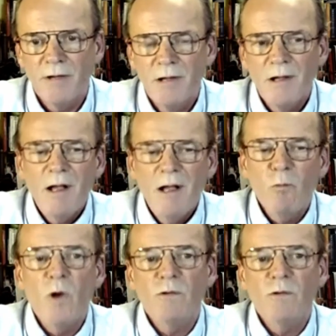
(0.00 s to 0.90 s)
what
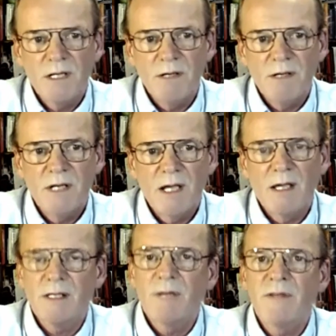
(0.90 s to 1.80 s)
risk are you taking. So if
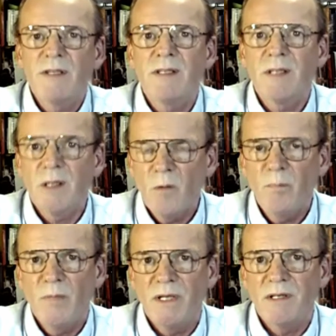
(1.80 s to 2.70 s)
it's a
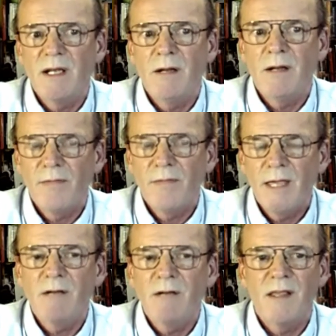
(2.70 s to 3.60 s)
secondment, in theory,
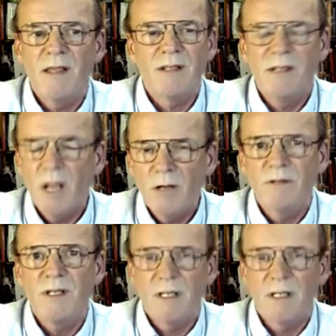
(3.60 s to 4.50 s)
there's no risk
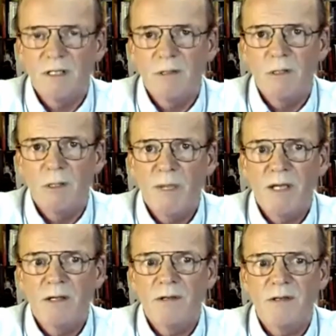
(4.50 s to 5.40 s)
at all,
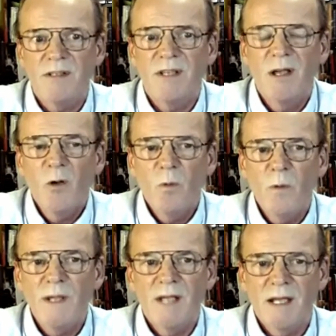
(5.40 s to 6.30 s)
because we're saying
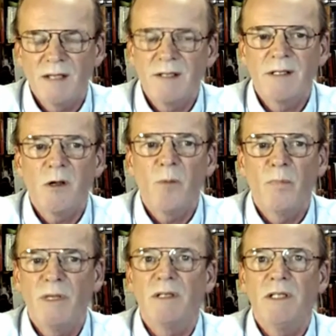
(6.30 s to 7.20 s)
it's a secondment.
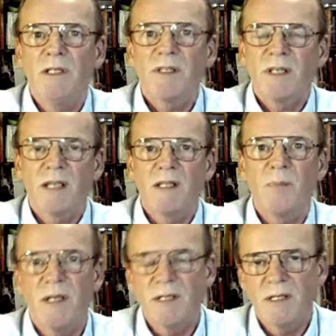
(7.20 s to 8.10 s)
You just take this
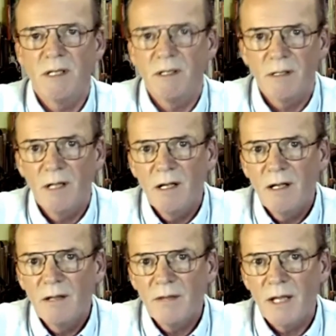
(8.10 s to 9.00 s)
person,
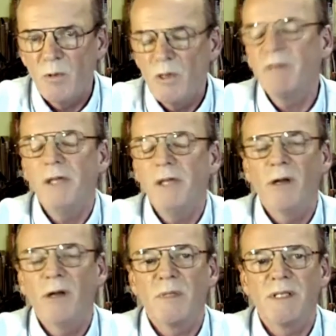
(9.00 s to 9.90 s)
they work for you
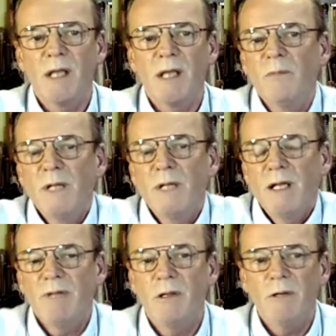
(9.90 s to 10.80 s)
100%, you have
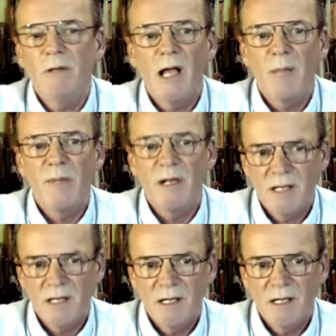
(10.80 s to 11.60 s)
no liability.